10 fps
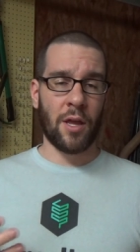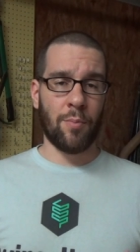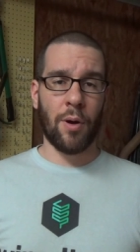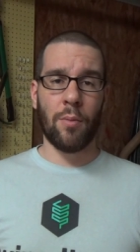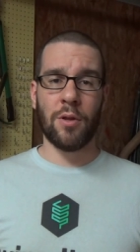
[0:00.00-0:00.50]
it
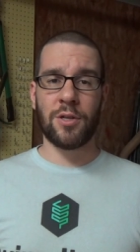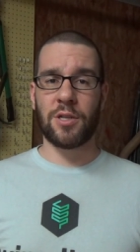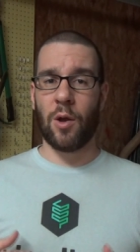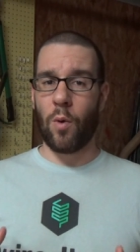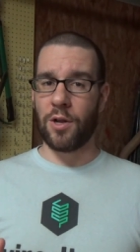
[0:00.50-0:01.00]
had
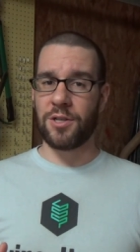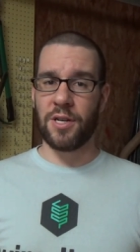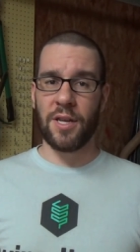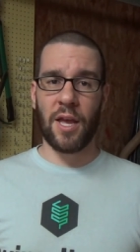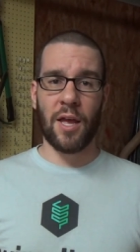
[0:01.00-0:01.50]
published, I watched
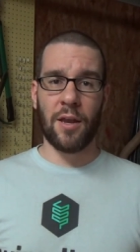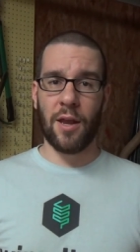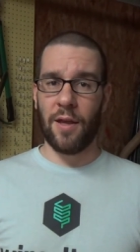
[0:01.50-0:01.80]
it again